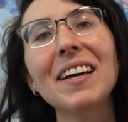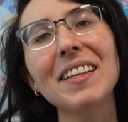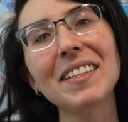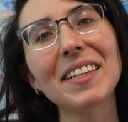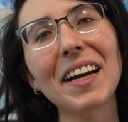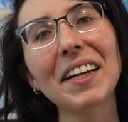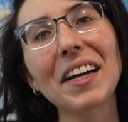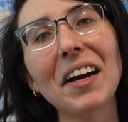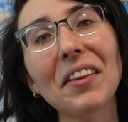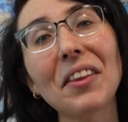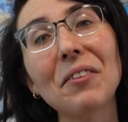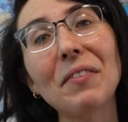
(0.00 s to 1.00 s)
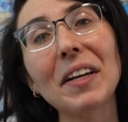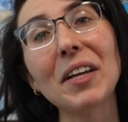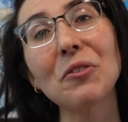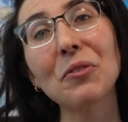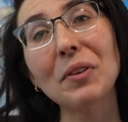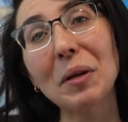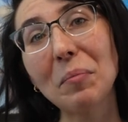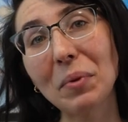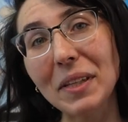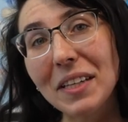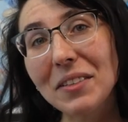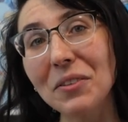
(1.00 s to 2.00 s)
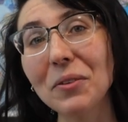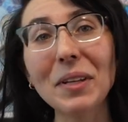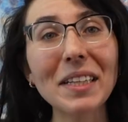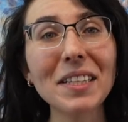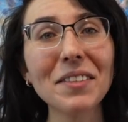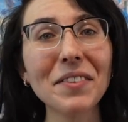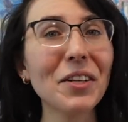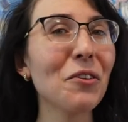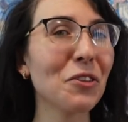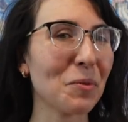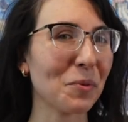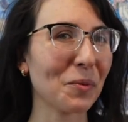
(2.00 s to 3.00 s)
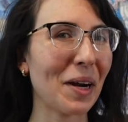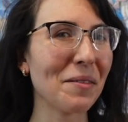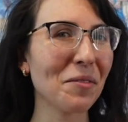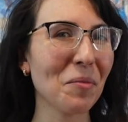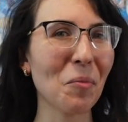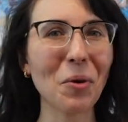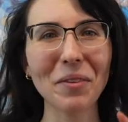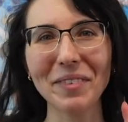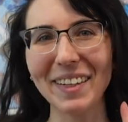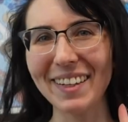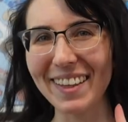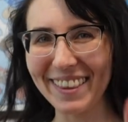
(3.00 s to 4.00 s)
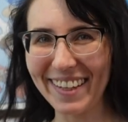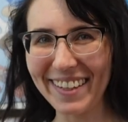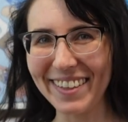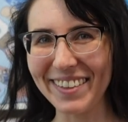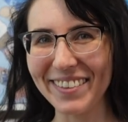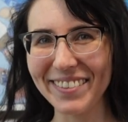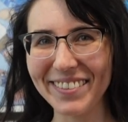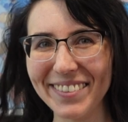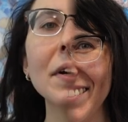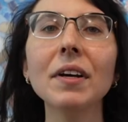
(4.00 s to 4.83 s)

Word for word: This is the kind of content you find interesting. Please do like this video and subscribe for more of it. Thank you.